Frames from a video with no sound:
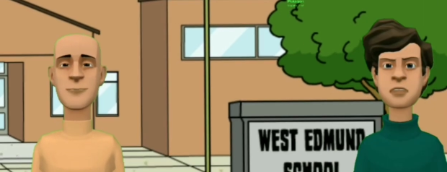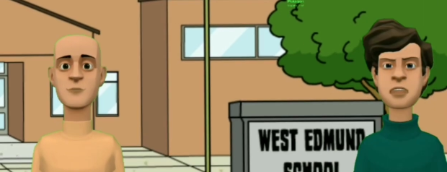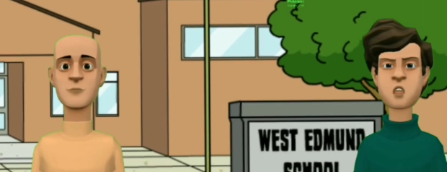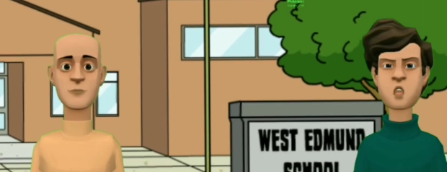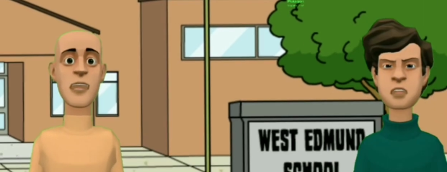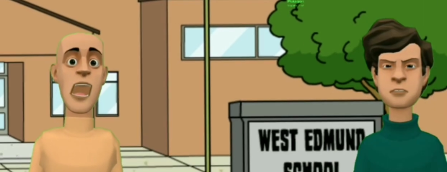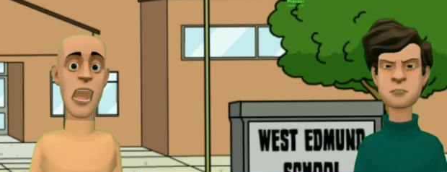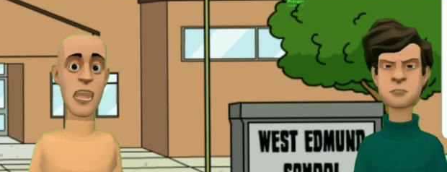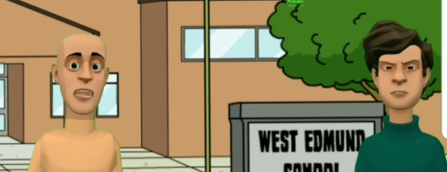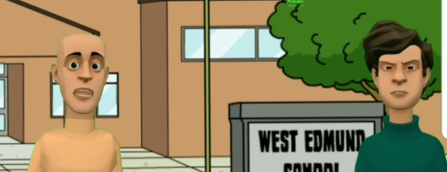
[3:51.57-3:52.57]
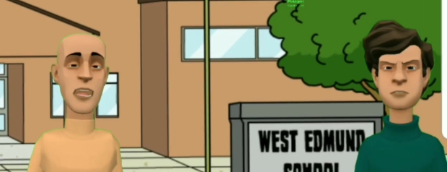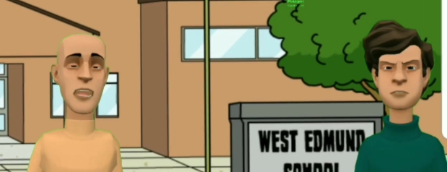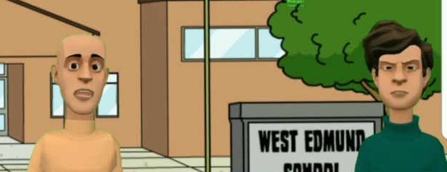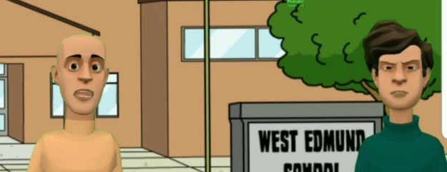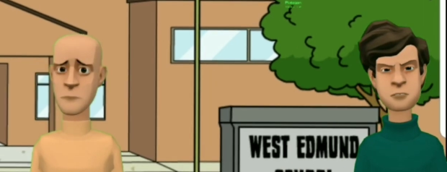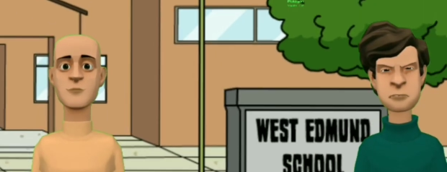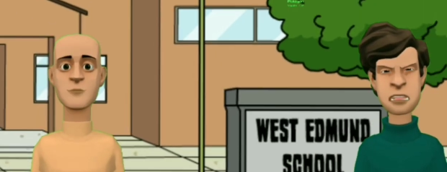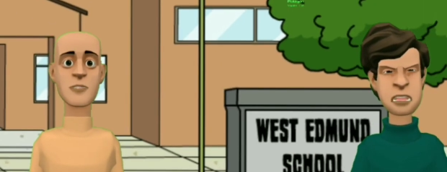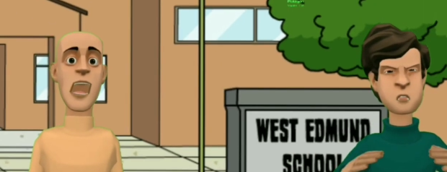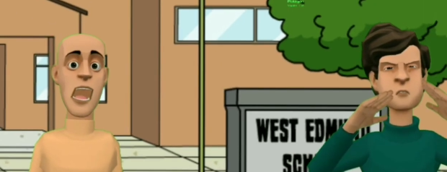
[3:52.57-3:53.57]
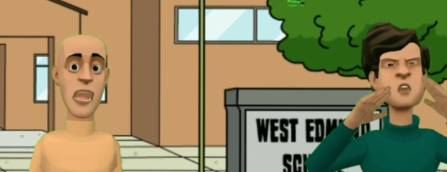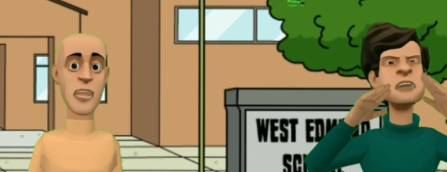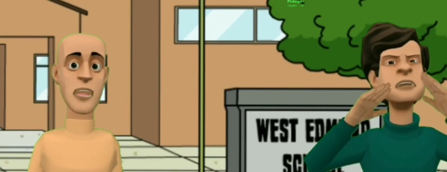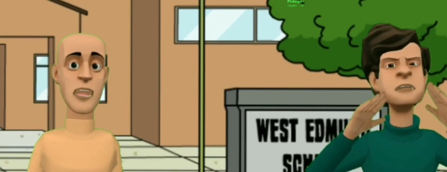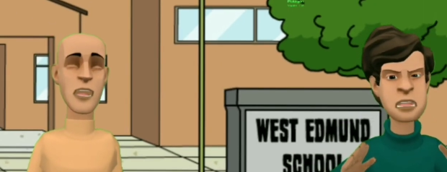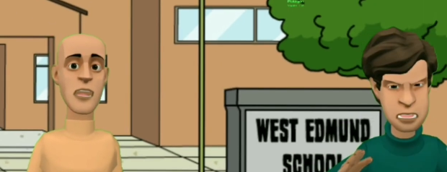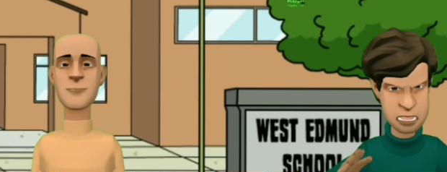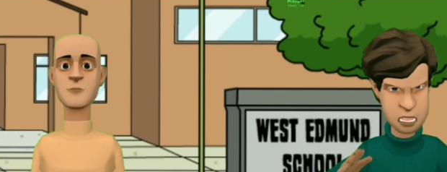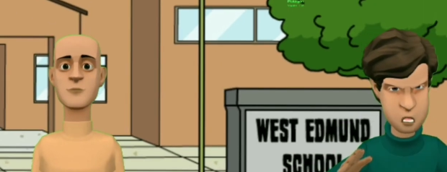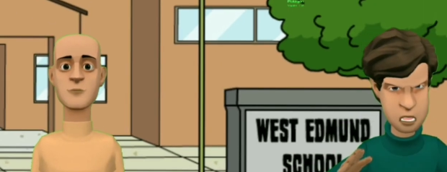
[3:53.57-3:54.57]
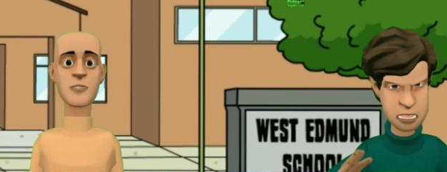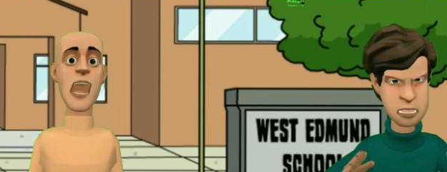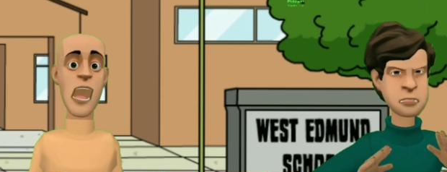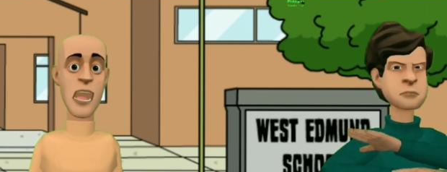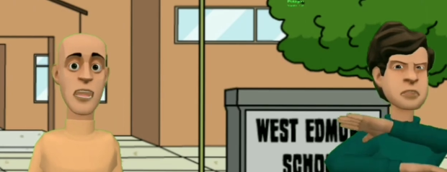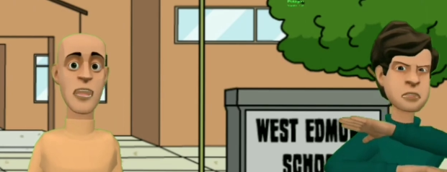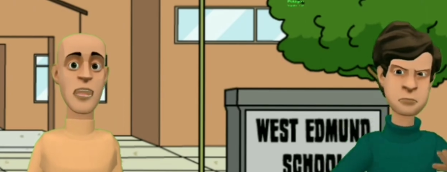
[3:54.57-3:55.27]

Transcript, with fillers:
Speaker 1: Caillou. Get your bald ass in the car now, young